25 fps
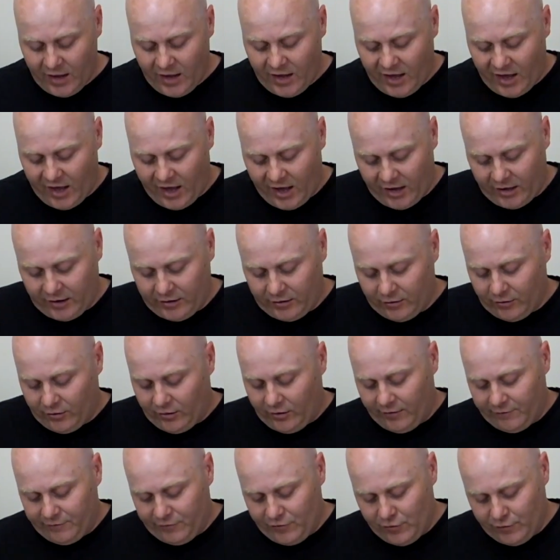and
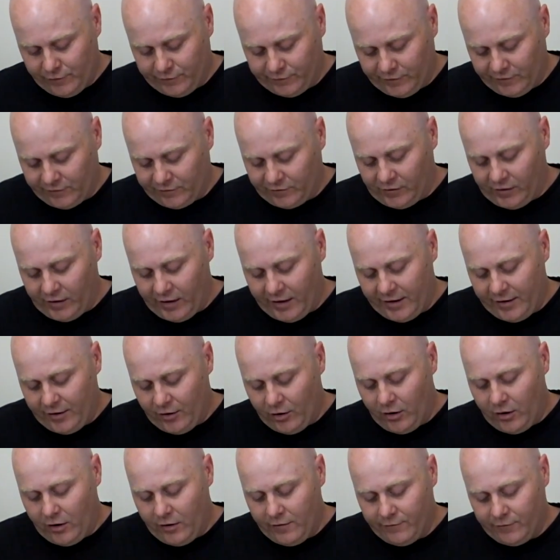I've used this clay
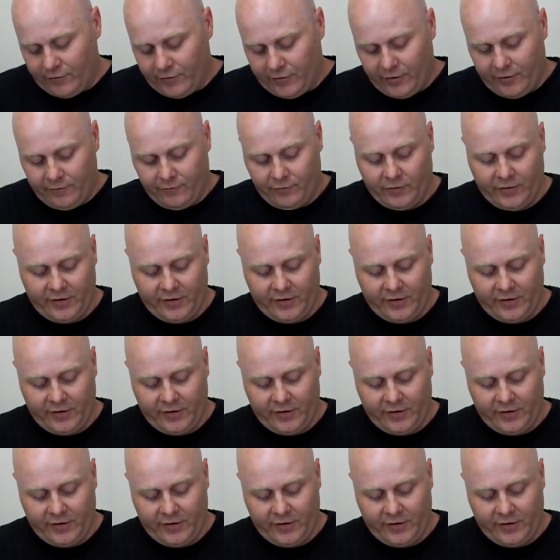over and over